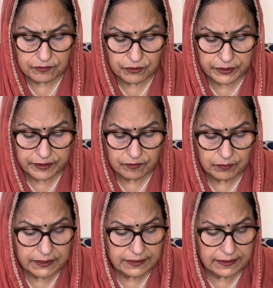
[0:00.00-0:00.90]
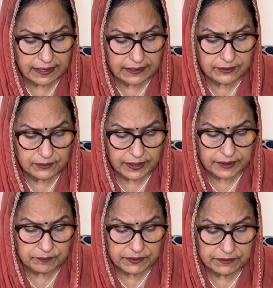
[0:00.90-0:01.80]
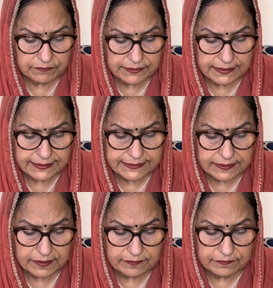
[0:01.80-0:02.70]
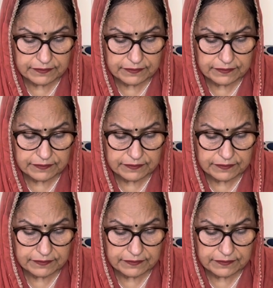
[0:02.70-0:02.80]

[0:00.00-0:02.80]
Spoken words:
forgive me and unite me with thyself